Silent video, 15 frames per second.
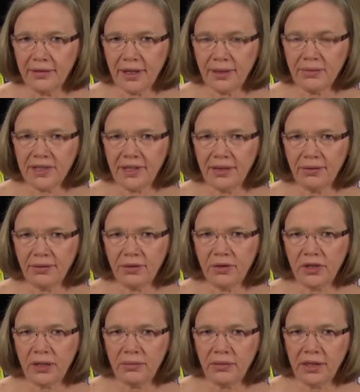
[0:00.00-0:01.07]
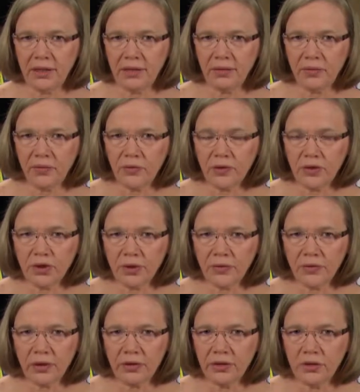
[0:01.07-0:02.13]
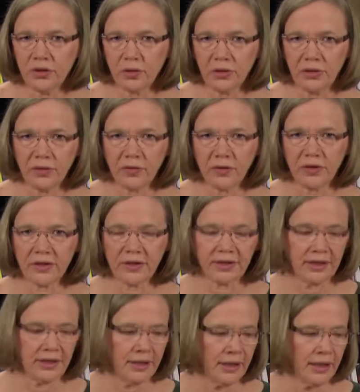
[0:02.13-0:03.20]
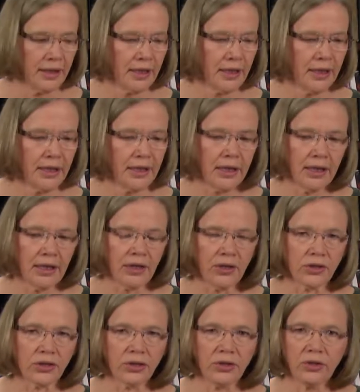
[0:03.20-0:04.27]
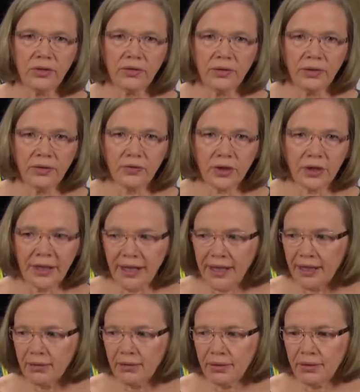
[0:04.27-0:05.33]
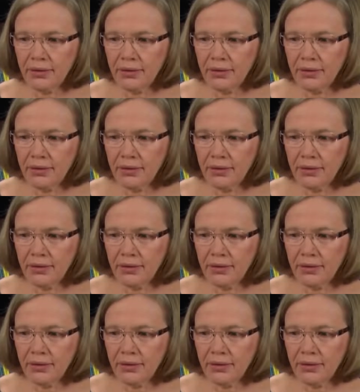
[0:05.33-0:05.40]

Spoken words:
I'm saying 13 meaning the first year of college or university. So you've got 9